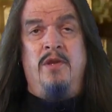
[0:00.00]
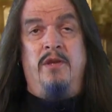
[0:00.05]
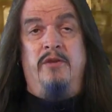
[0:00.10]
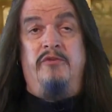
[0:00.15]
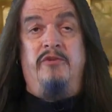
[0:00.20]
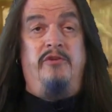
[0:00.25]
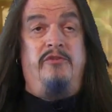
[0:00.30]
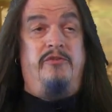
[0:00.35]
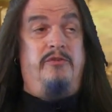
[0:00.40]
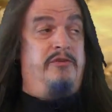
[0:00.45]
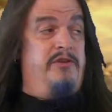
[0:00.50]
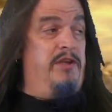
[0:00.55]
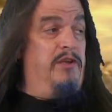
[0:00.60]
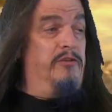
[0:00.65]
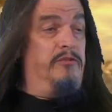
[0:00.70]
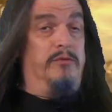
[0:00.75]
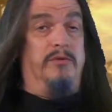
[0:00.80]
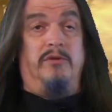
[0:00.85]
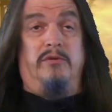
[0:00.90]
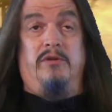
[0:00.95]
And since their
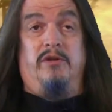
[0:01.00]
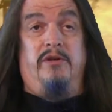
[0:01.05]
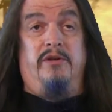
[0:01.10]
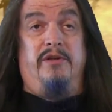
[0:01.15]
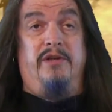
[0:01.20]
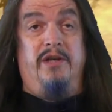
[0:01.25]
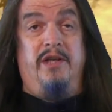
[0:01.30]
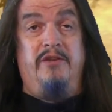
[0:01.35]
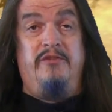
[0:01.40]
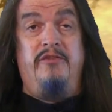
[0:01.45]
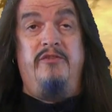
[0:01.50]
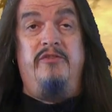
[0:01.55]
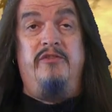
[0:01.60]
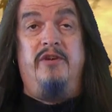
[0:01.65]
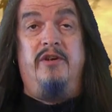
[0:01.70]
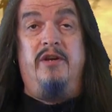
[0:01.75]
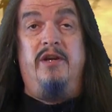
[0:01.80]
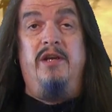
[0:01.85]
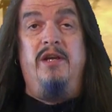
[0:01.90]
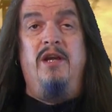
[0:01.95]
tails were no longer
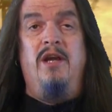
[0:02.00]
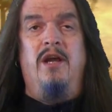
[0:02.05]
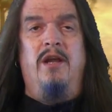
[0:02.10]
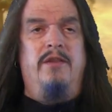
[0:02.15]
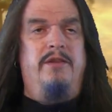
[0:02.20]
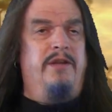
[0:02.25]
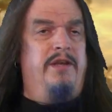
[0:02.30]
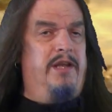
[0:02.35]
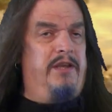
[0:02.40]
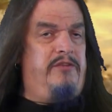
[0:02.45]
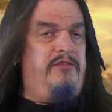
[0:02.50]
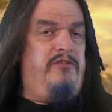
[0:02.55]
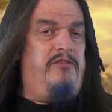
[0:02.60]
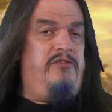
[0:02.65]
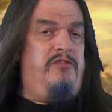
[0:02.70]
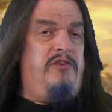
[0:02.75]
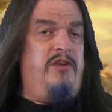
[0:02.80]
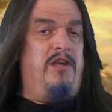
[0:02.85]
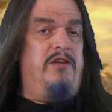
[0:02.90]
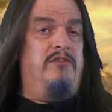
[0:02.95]
necessary, the next
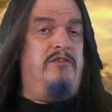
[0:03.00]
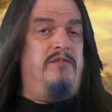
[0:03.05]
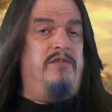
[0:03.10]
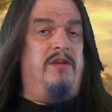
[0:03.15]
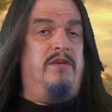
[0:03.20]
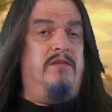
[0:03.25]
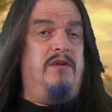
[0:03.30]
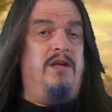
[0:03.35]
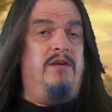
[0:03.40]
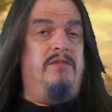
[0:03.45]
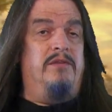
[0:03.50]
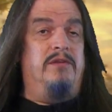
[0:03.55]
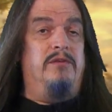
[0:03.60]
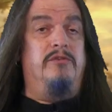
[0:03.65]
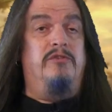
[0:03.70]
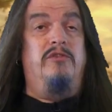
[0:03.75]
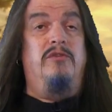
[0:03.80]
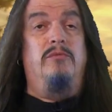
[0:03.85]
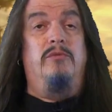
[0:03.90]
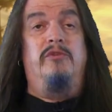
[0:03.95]
stage of their
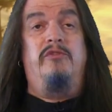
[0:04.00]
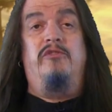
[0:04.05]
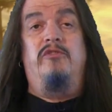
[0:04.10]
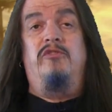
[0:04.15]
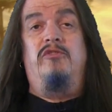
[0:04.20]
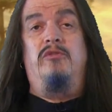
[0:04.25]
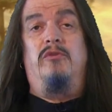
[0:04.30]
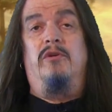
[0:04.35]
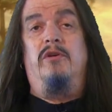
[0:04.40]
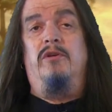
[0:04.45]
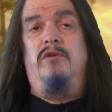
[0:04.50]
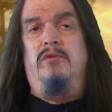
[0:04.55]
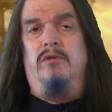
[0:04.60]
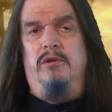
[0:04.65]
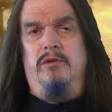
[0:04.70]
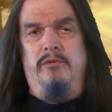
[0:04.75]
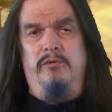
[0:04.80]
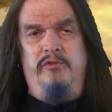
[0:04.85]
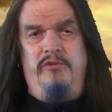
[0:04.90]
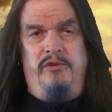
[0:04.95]
evolution was to shorten or
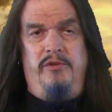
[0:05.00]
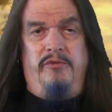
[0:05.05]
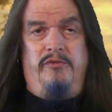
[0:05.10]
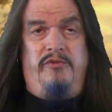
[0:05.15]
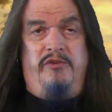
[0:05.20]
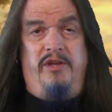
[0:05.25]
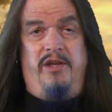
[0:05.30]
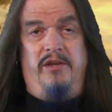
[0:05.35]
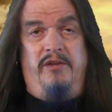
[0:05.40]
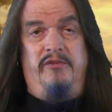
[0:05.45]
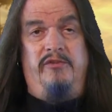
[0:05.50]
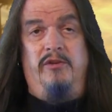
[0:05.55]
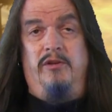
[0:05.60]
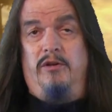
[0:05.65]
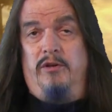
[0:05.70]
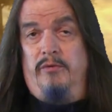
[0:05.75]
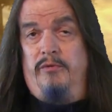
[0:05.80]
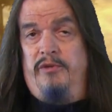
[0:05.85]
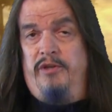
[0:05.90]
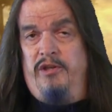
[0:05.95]
lose those tails
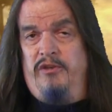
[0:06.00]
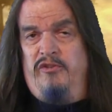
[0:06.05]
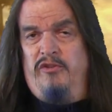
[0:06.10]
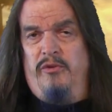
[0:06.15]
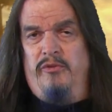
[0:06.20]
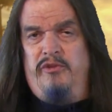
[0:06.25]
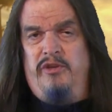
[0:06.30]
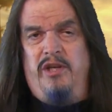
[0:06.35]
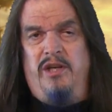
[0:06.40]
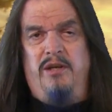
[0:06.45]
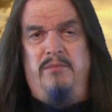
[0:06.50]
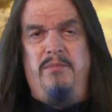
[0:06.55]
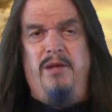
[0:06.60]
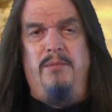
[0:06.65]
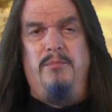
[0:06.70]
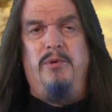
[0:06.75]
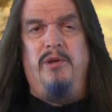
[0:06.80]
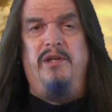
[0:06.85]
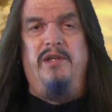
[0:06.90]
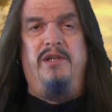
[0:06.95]
along with the associated
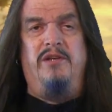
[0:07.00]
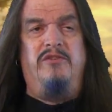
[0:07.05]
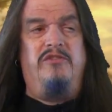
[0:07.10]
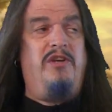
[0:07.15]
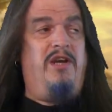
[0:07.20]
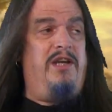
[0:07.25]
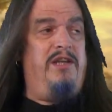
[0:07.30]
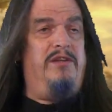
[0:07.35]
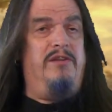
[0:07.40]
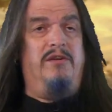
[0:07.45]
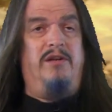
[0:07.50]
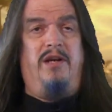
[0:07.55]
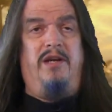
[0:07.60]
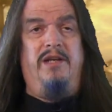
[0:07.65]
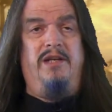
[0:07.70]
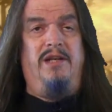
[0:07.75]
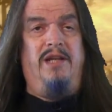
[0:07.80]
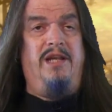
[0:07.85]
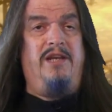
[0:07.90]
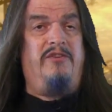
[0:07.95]
membrane that tied their
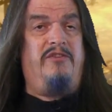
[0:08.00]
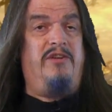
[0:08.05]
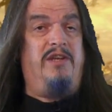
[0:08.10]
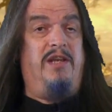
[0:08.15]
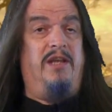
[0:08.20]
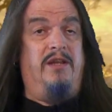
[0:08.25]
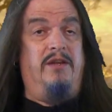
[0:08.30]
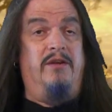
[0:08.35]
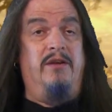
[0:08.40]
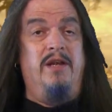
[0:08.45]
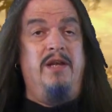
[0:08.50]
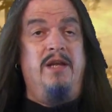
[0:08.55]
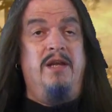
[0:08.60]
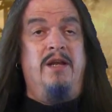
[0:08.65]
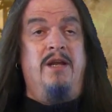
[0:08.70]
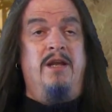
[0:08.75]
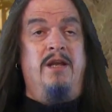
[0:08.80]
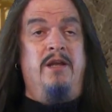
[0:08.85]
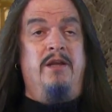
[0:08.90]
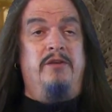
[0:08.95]
hind legs together.
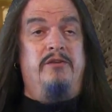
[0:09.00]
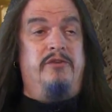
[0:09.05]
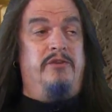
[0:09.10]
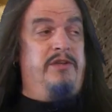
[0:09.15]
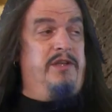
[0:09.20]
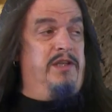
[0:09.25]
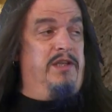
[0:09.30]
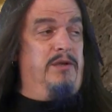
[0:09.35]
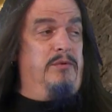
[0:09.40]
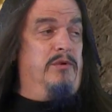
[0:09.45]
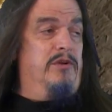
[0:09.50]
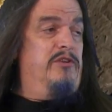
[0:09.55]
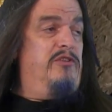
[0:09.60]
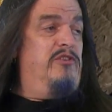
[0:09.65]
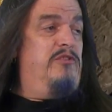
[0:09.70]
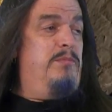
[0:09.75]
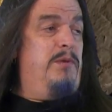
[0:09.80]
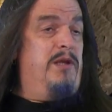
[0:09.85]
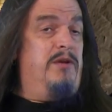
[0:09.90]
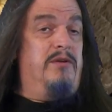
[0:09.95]
So that they weren't
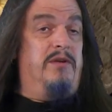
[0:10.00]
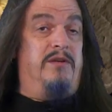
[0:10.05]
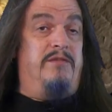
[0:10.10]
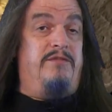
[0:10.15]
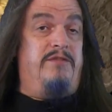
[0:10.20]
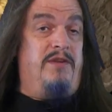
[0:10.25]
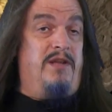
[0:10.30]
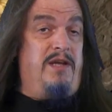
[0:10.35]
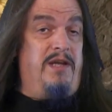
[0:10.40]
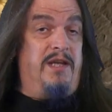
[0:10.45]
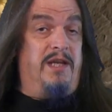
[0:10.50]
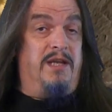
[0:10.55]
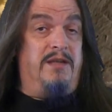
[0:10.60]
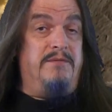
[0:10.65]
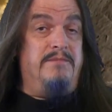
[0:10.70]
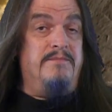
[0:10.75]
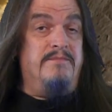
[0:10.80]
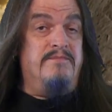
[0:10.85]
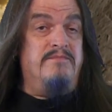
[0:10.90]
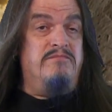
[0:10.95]
just better at flying,
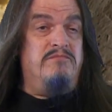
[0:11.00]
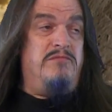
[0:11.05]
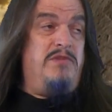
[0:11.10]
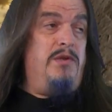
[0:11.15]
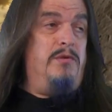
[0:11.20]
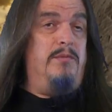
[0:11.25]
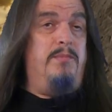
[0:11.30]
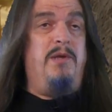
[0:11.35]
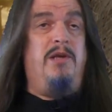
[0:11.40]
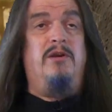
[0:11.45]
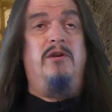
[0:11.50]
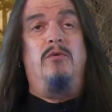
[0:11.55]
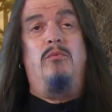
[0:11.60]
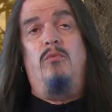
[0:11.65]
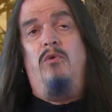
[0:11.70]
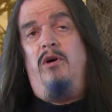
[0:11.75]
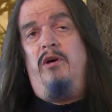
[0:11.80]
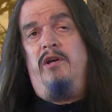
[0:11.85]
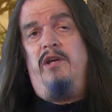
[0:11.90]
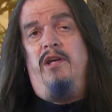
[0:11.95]
they were better at
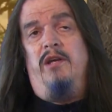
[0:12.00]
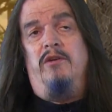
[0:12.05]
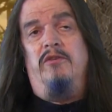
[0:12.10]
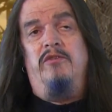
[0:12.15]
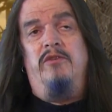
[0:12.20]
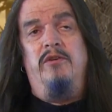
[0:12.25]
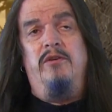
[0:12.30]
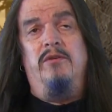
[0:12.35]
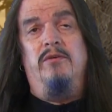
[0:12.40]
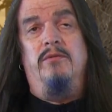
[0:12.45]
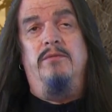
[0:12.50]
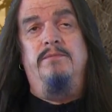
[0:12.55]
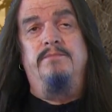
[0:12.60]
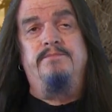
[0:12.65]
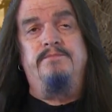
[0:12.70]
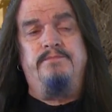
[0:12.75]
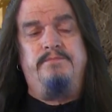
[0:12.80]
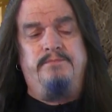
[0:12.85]
walking too.